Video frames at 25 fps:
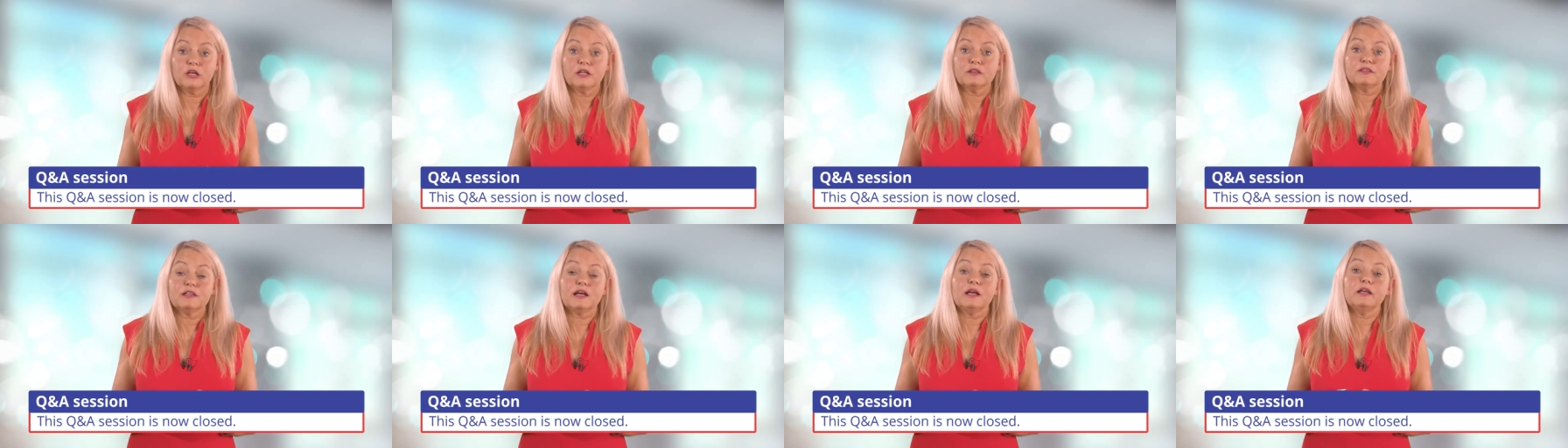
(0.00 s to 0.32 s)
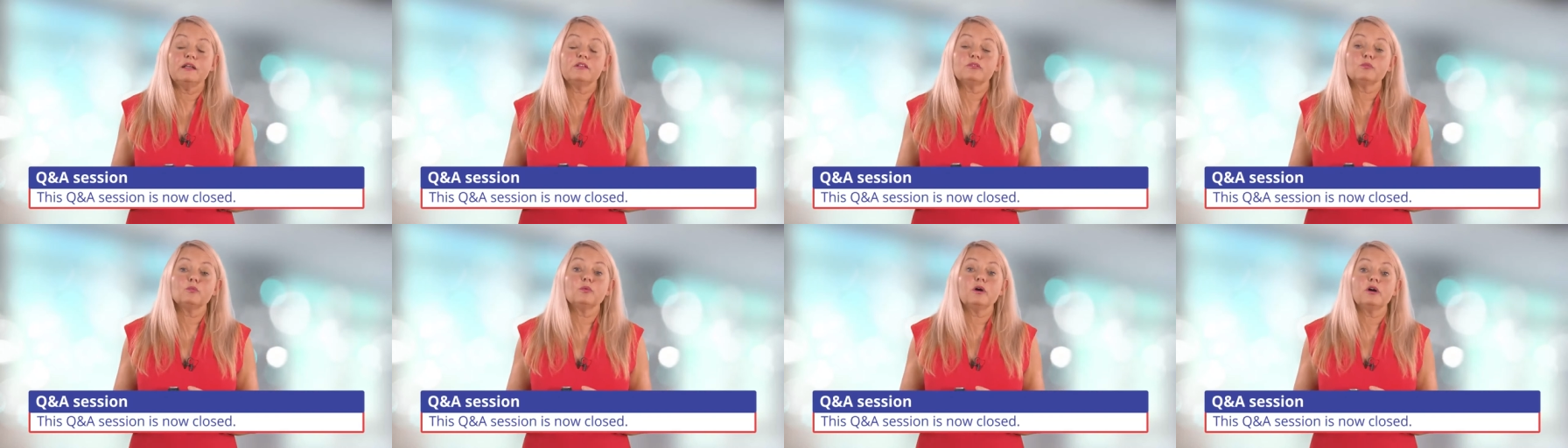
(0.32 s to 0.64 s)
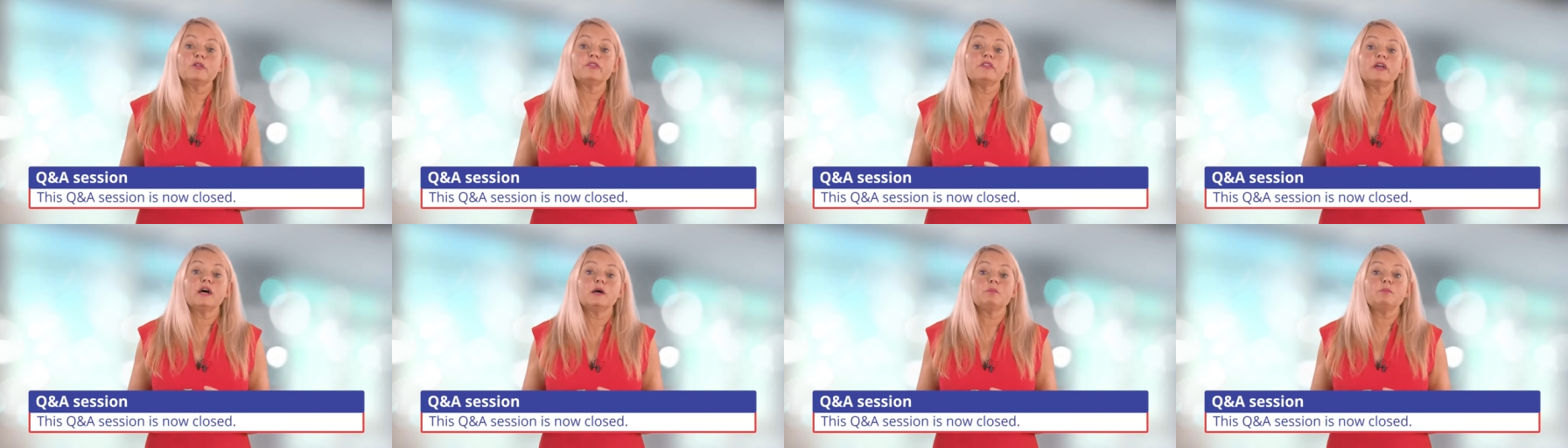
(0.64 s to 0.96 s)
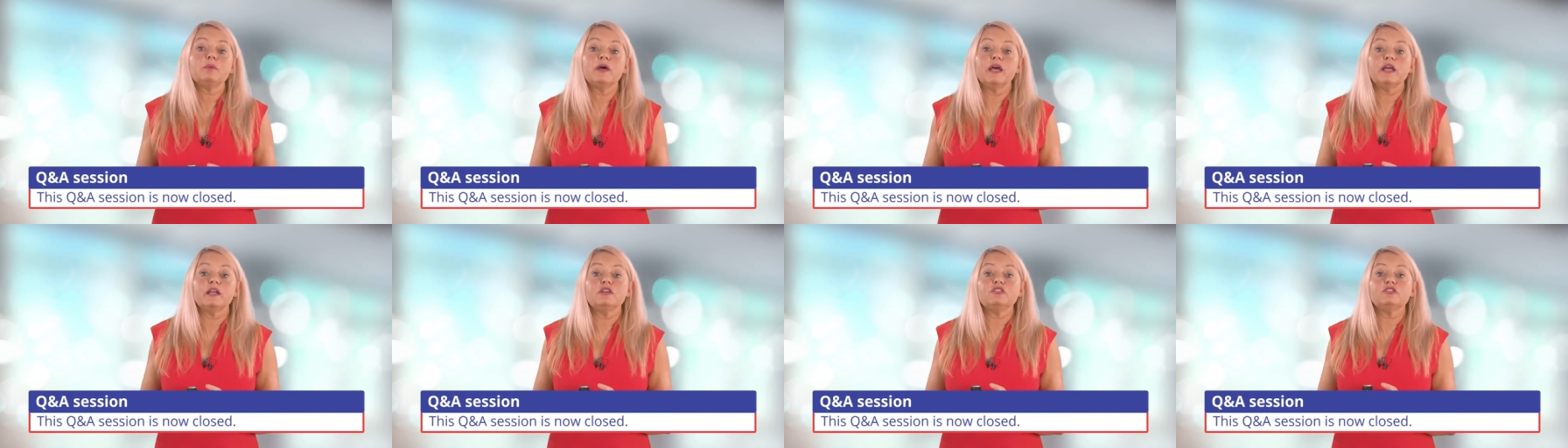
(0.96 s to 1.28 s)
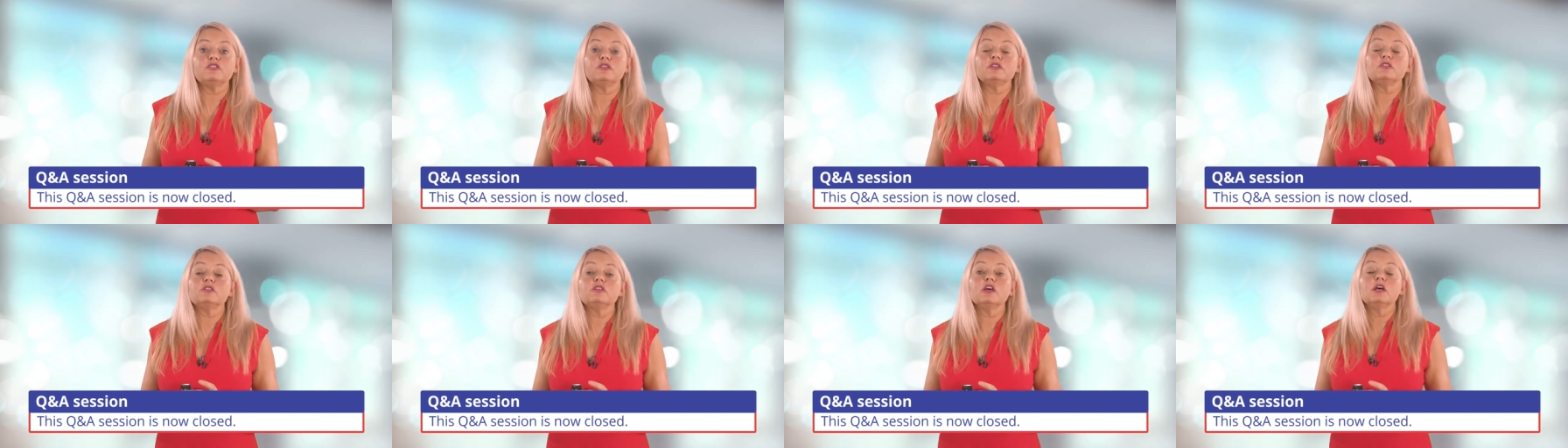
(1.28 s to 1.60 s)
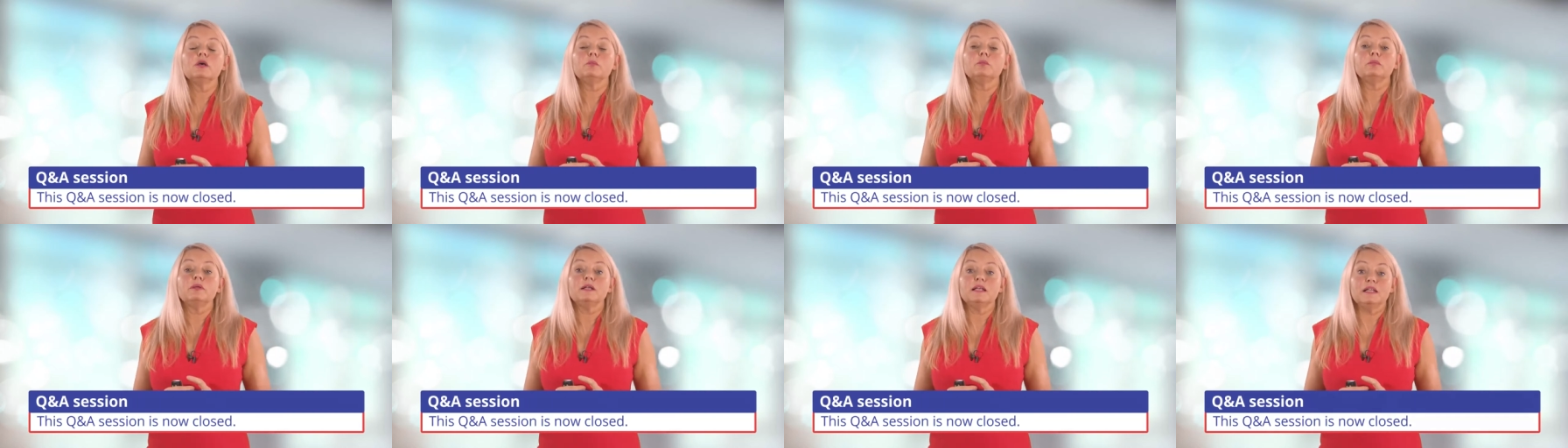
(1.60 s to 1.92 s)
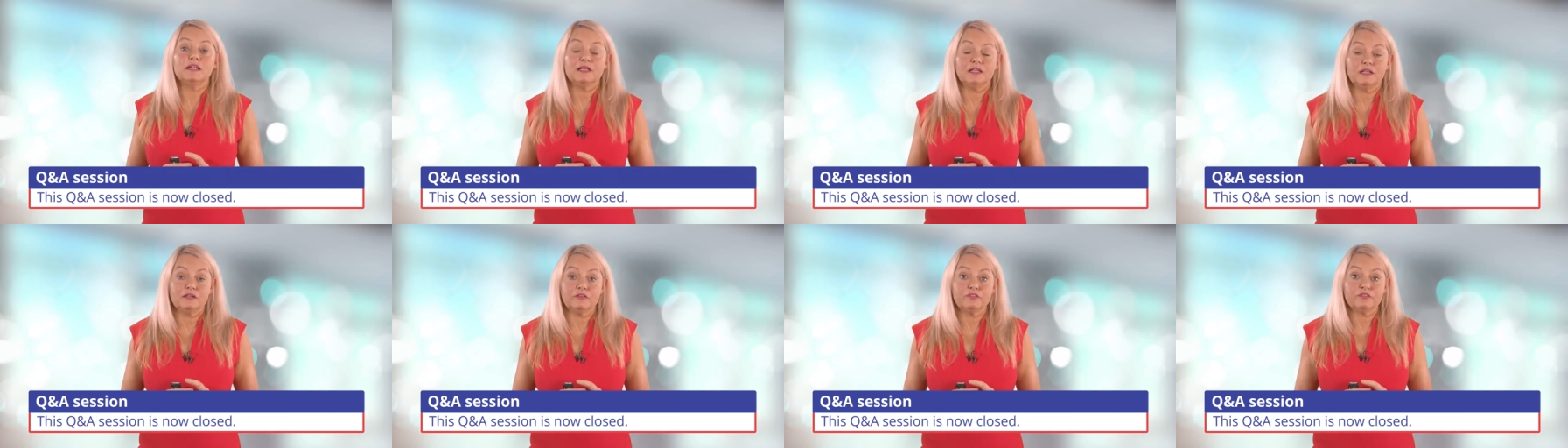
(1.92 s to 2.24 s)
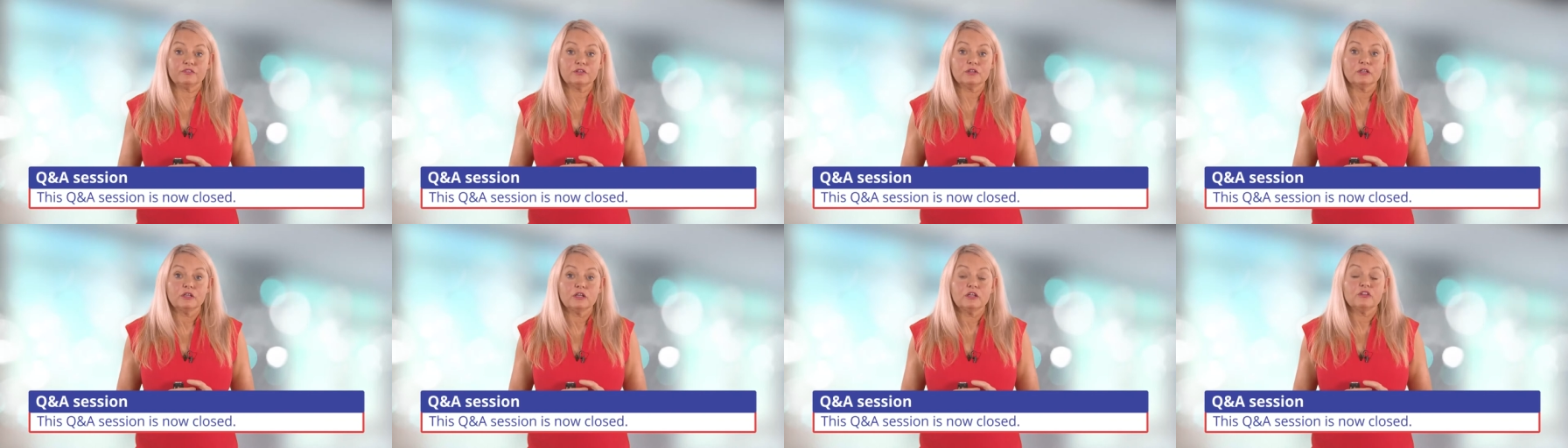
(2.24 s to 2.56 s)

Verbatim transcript: That is what that patient believed.